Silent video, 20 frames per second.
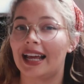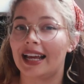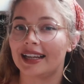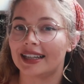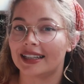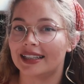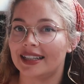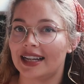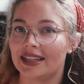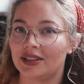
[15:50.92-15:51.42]

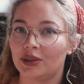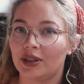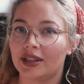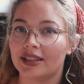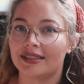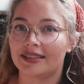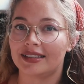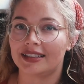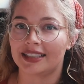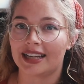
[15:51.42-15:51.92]
like it. As you
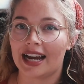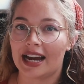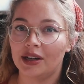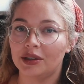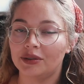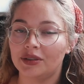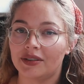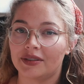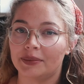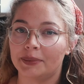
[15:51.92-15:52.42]
can see, I
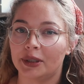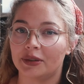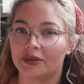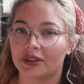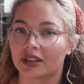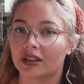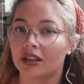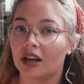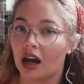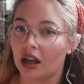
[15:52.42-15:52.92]
kind of have a bit
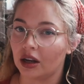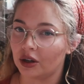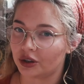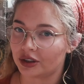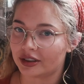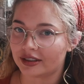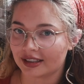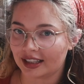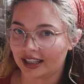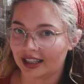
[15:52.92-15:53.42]
of a
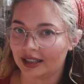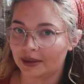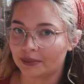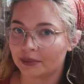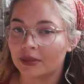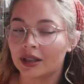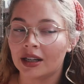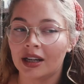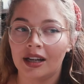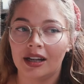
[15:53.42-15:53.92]
color
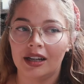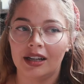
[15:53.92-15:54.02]
scheme.